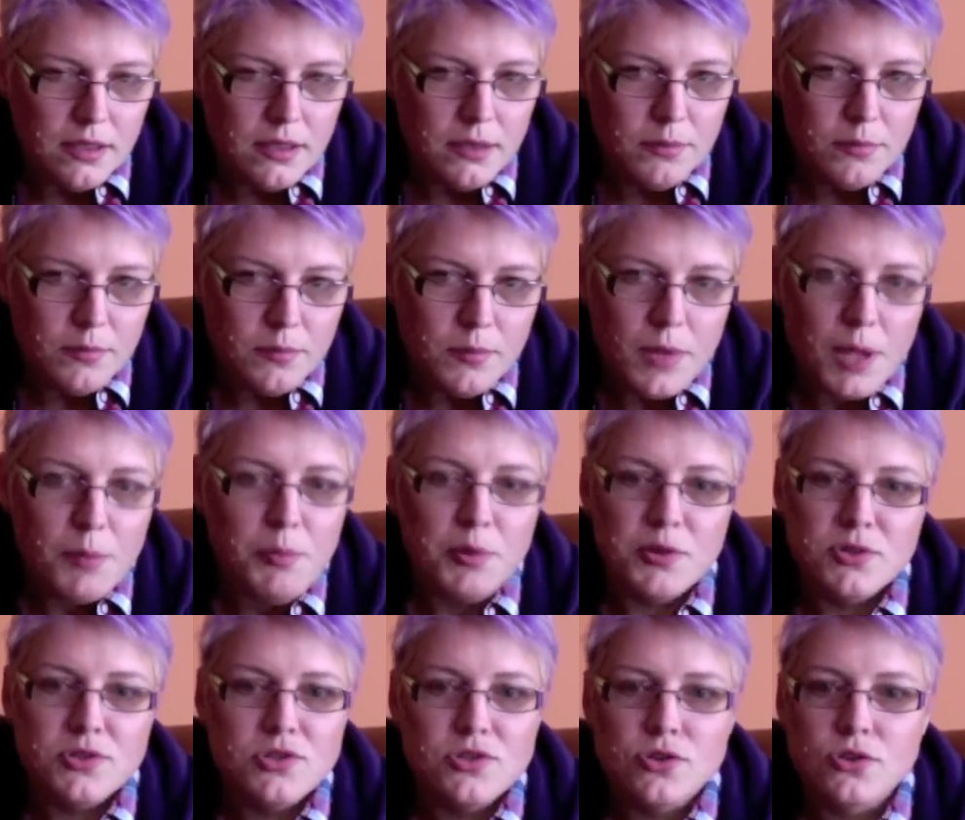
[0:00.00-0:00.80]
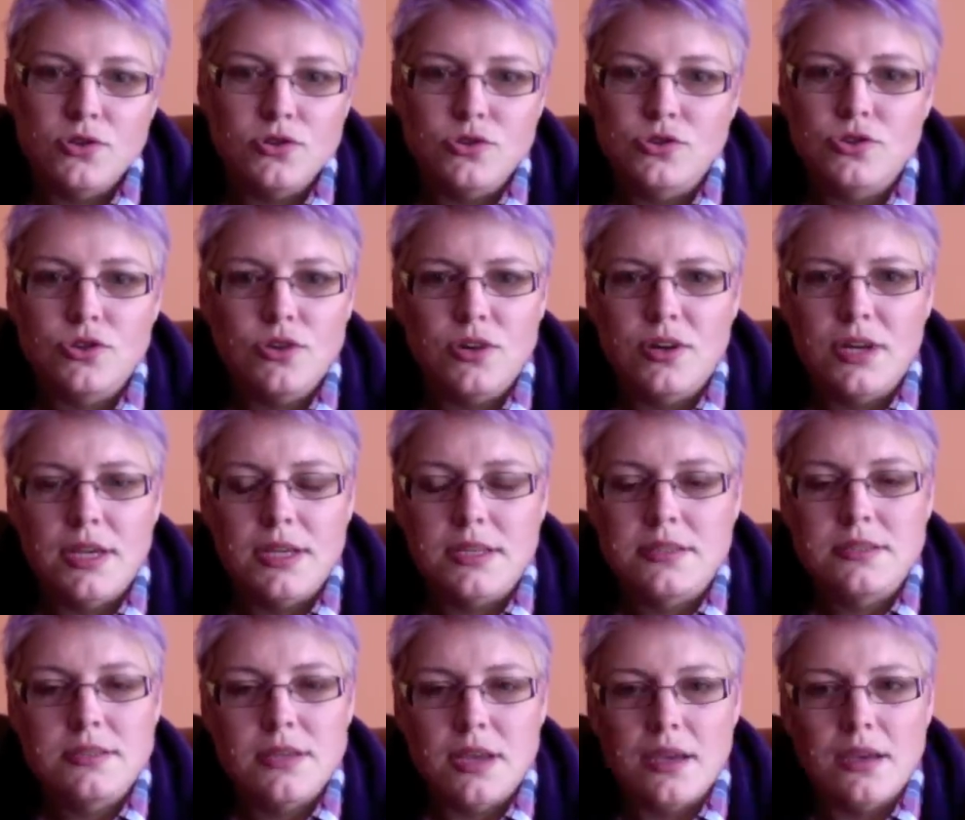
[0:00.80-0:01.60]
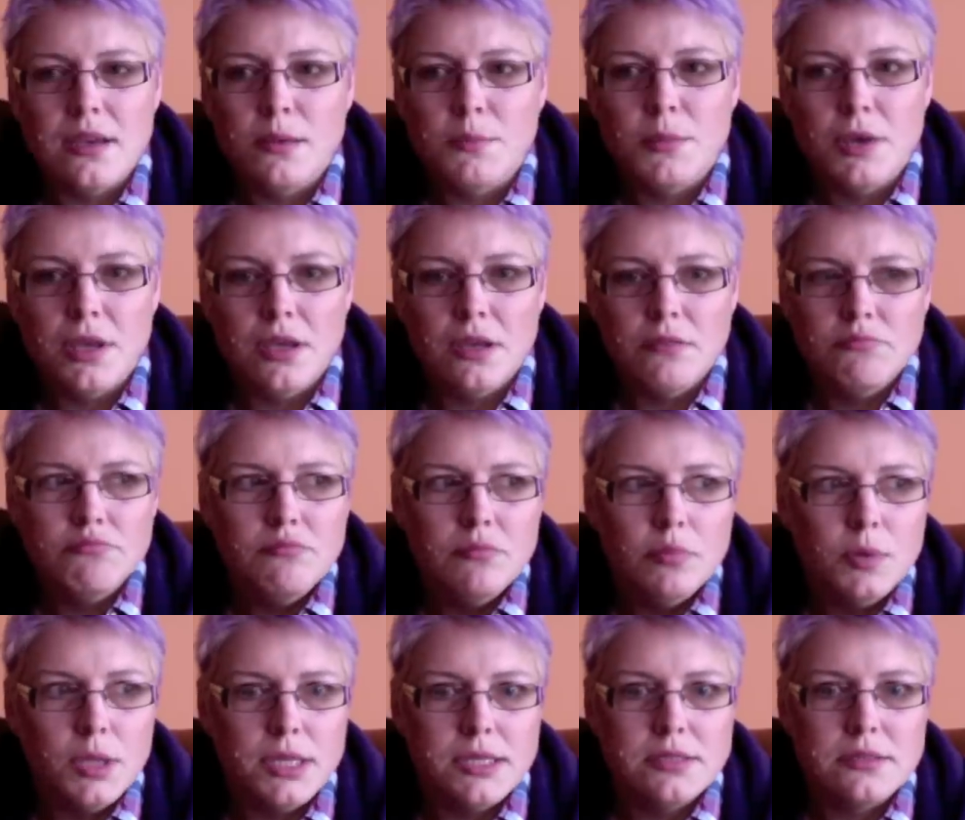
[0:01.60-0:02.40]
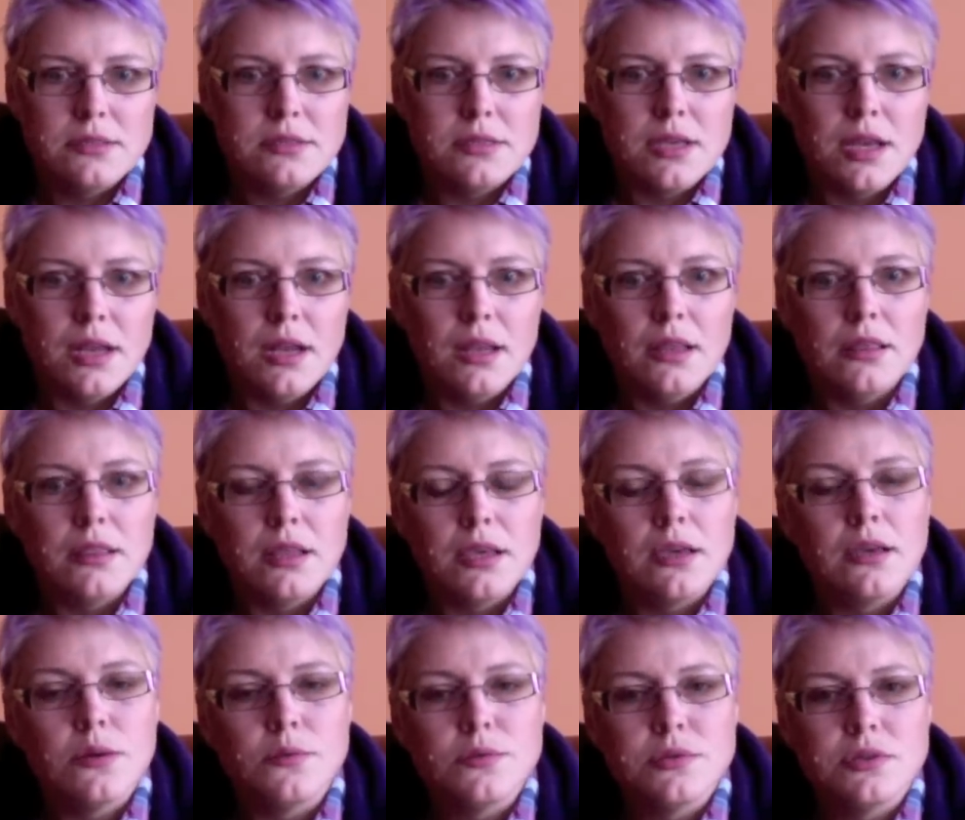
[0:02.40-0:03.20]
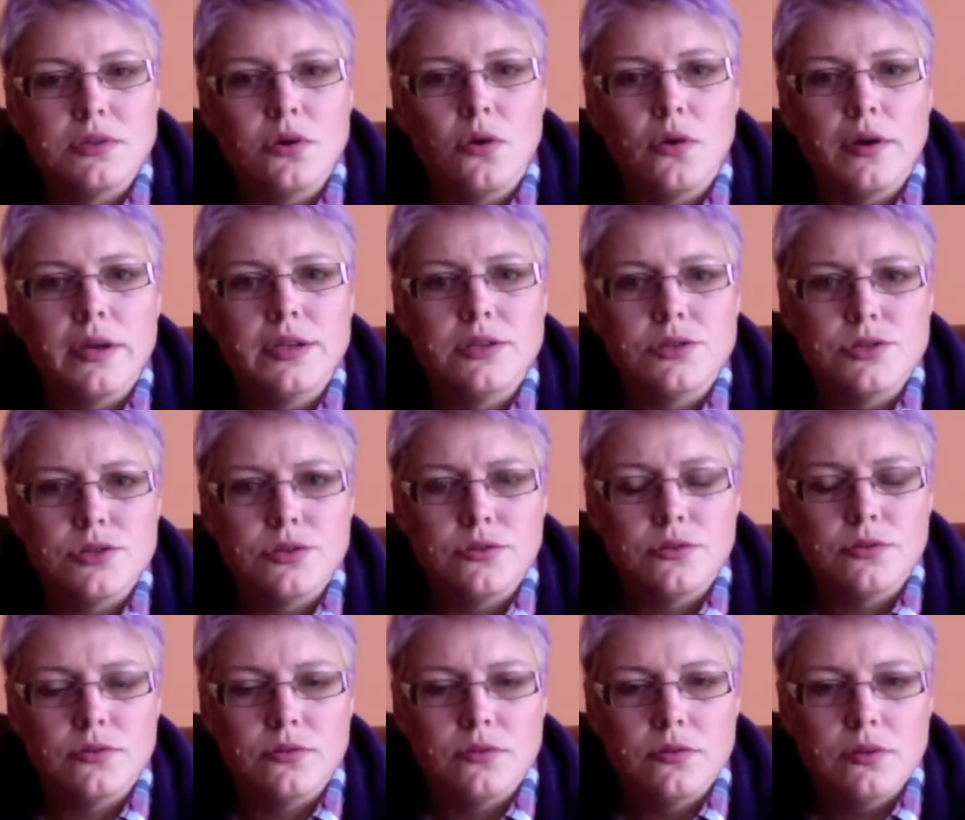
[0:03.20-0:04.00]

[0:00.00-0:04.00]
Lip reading: My personal journey has taken me places I didn't think it was going to.